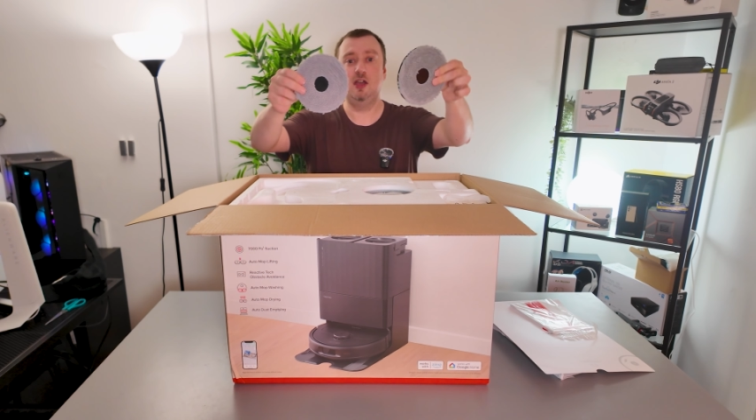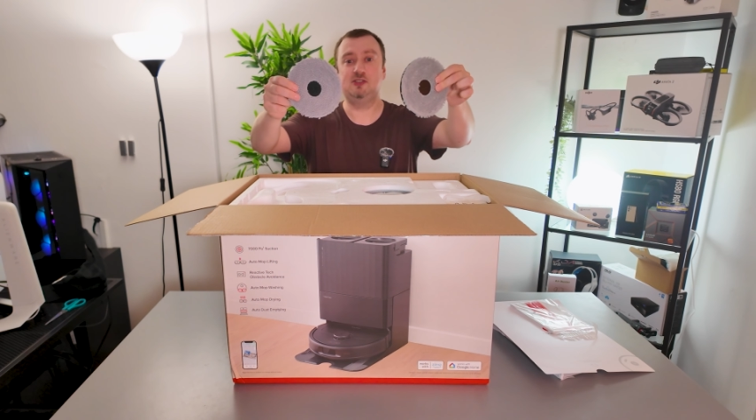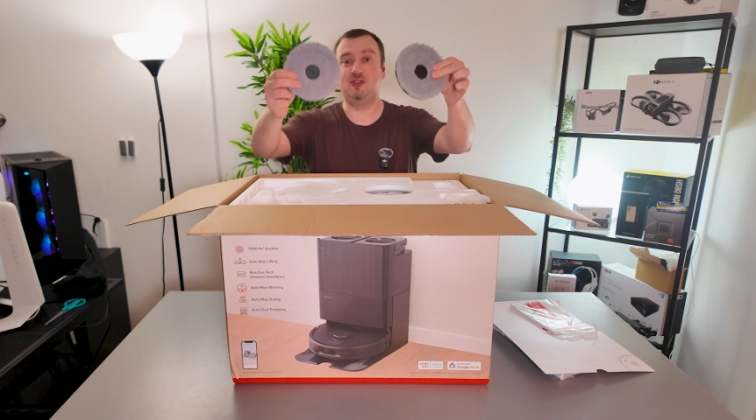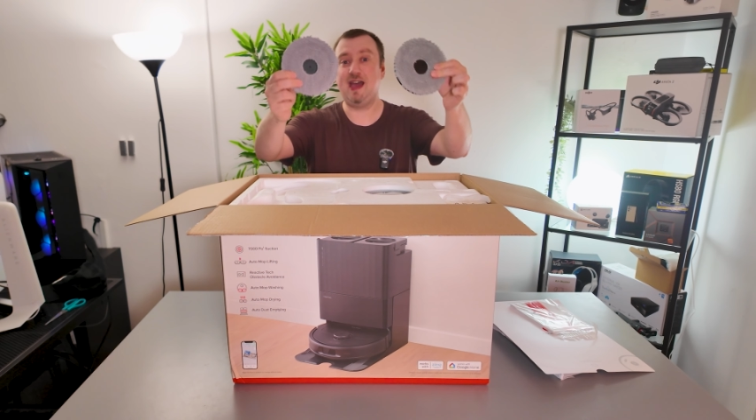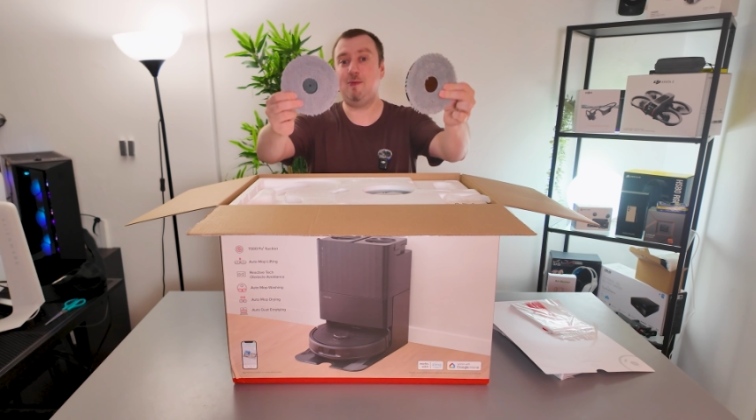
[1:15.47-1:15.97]

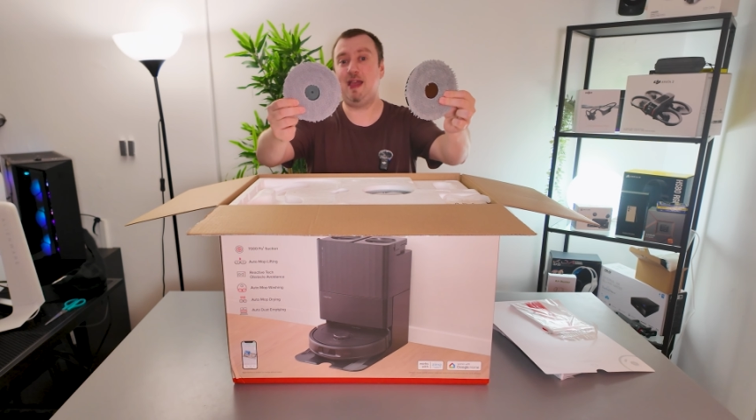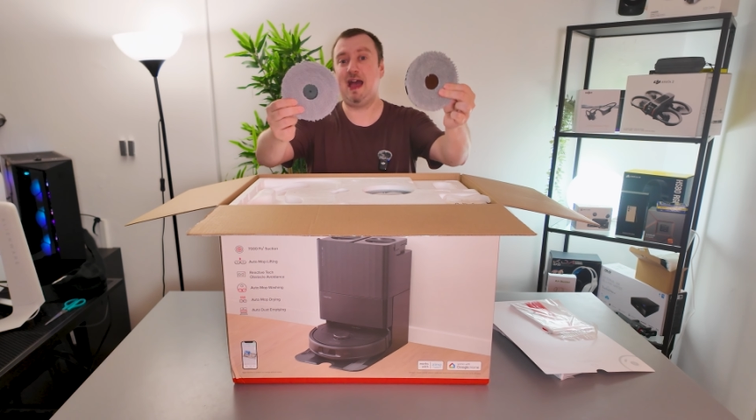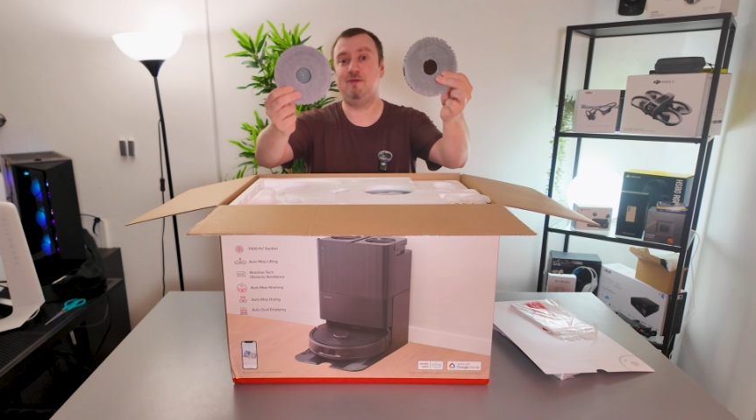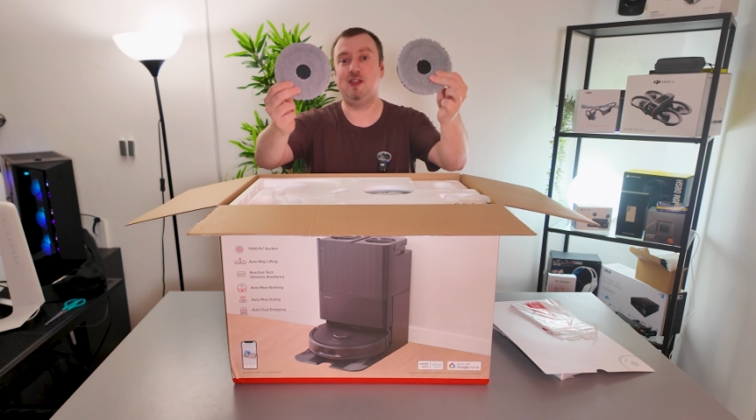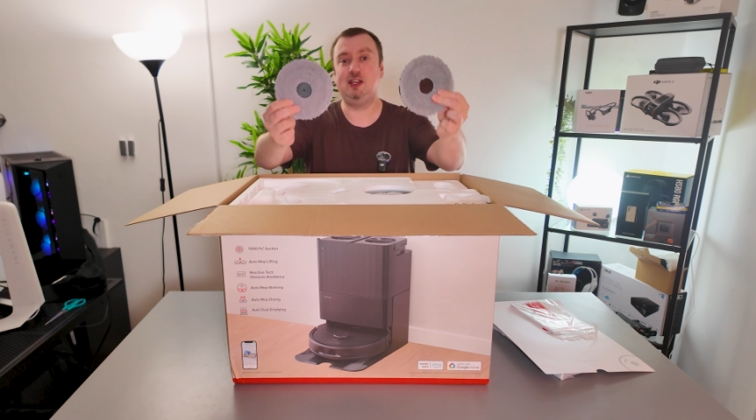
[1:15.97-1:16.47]
So there we
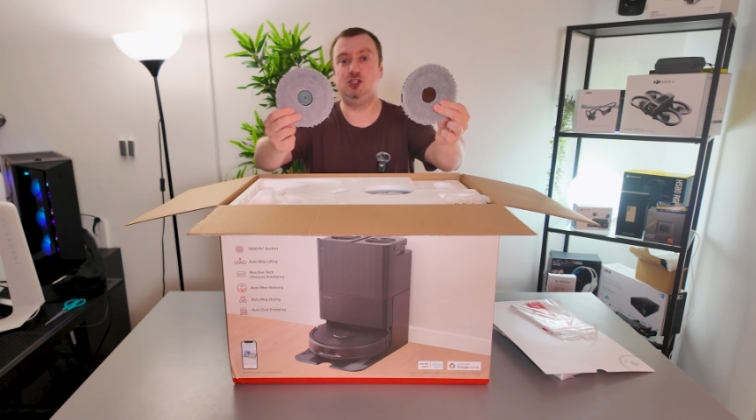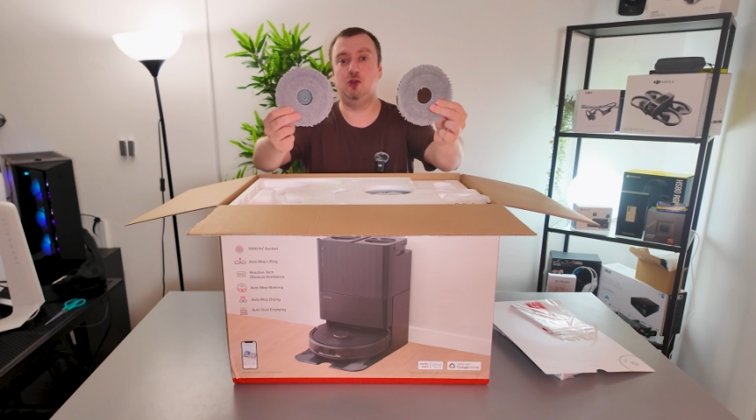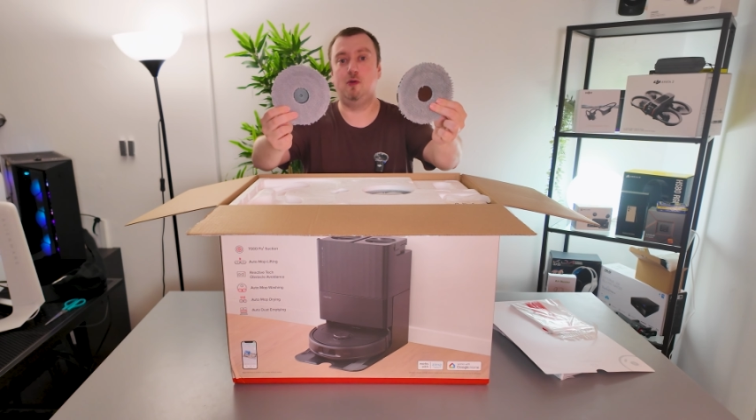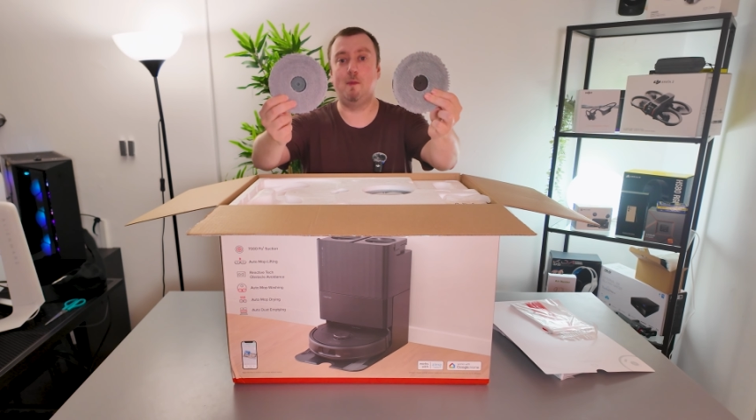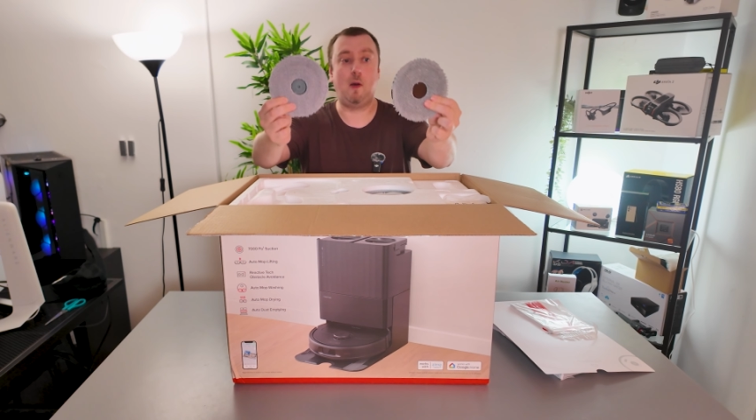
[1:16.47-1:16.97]
have the
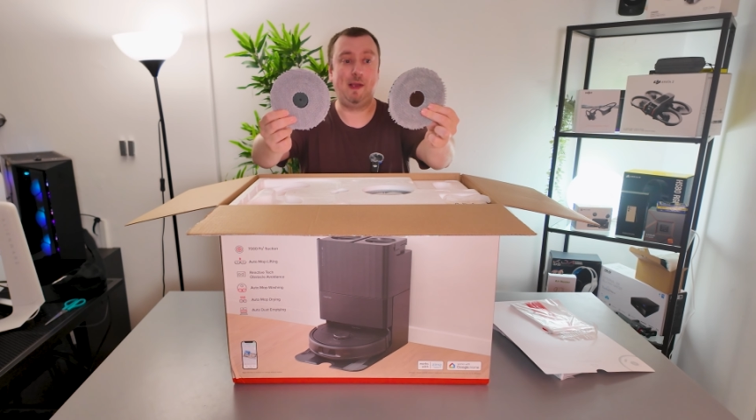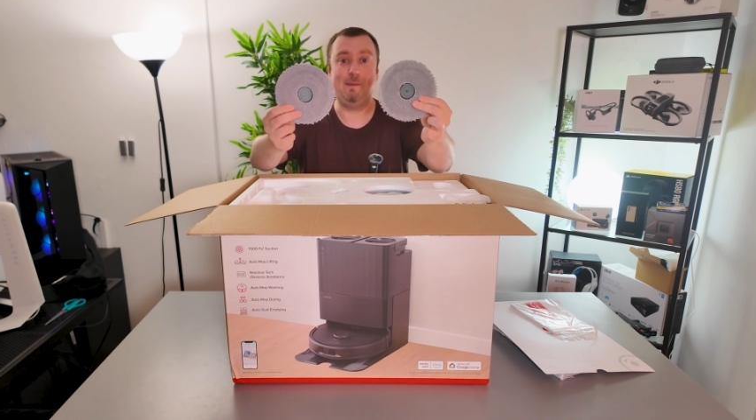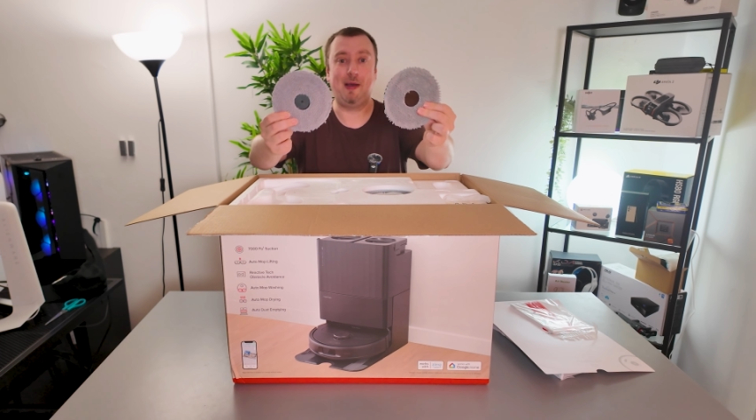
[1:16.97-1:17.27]
dual mopping